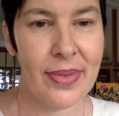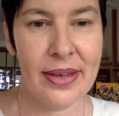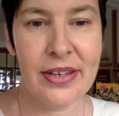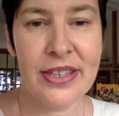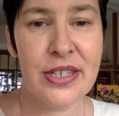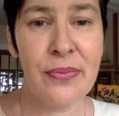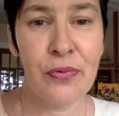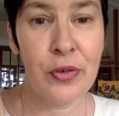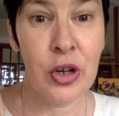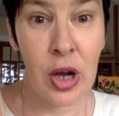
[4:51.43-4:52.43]
done some
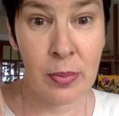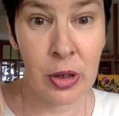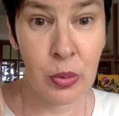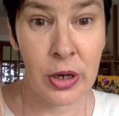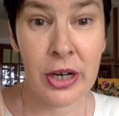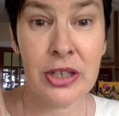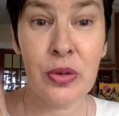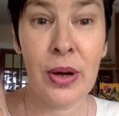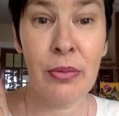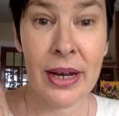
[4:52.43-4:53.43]
phenomenal work,
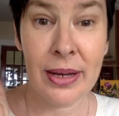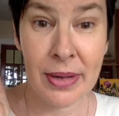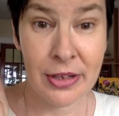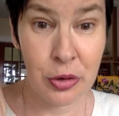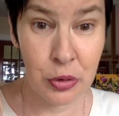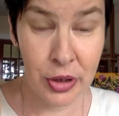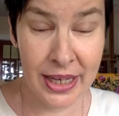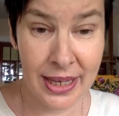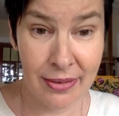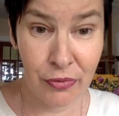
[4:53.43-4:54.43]
so I recommend you
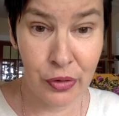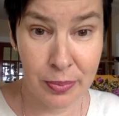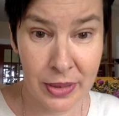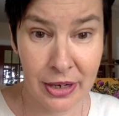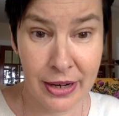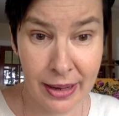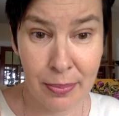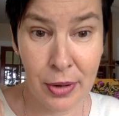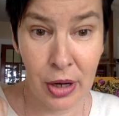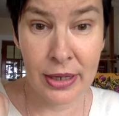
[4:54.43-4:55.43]
looking Vermeer
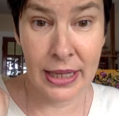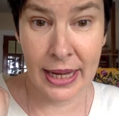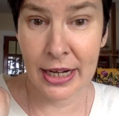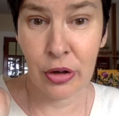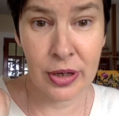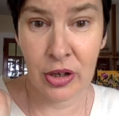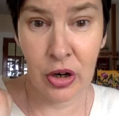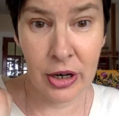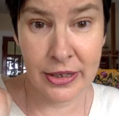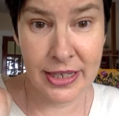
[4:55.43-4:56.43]
up online or in your
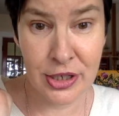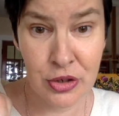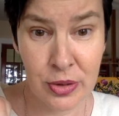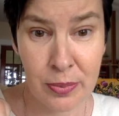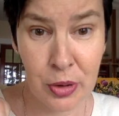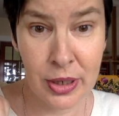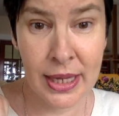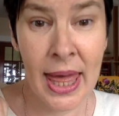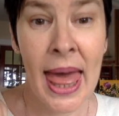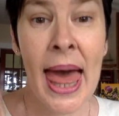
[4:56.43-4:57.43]
art history book.
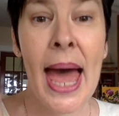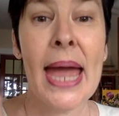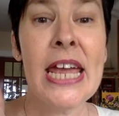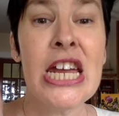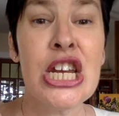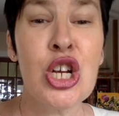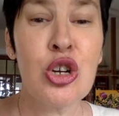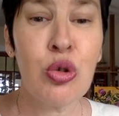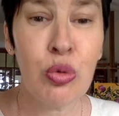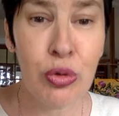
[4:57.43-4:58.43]

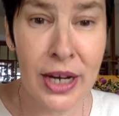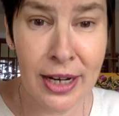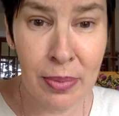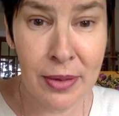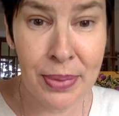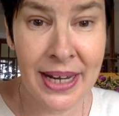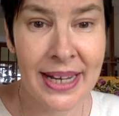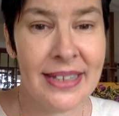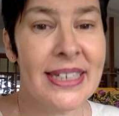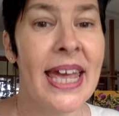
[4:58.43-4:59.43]
Incredible
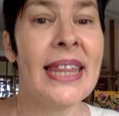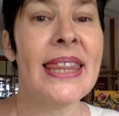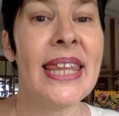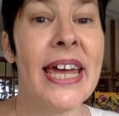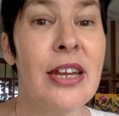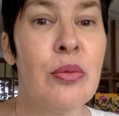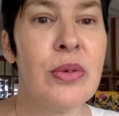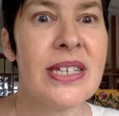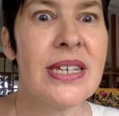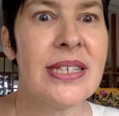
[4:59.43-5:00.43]
paintings, and light
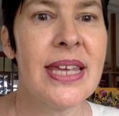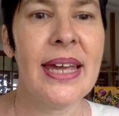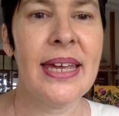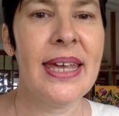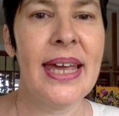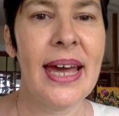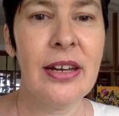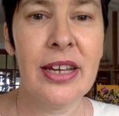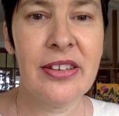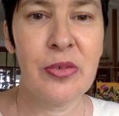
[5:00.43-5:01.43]
was his thing. He had
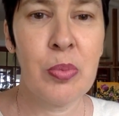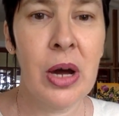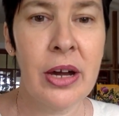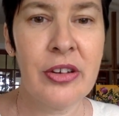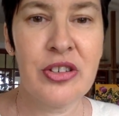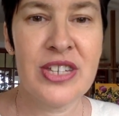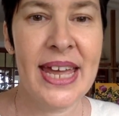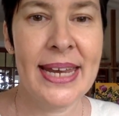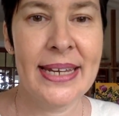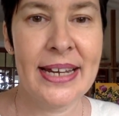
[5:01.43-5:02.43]
his models
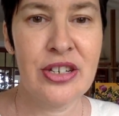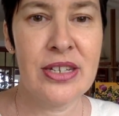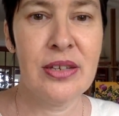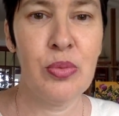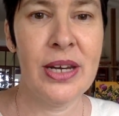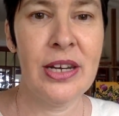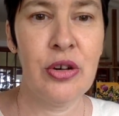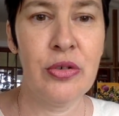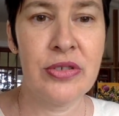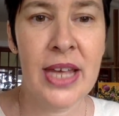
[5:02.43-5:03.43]
standing next to the
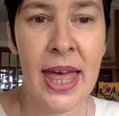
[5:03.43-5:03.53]
windows